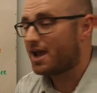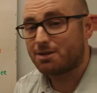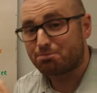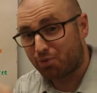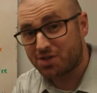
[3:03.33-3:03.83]
and
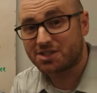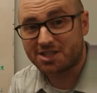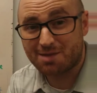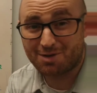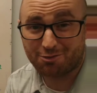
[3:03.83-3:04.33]
imprisoned
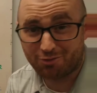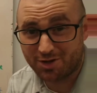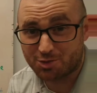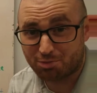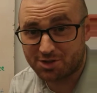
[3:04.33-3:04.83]
him in a
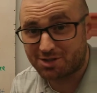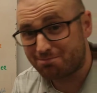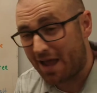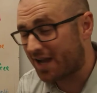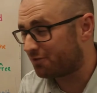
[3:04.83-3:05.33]
French prison
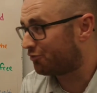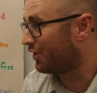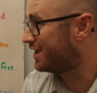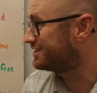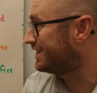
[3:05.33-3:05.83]
back in France,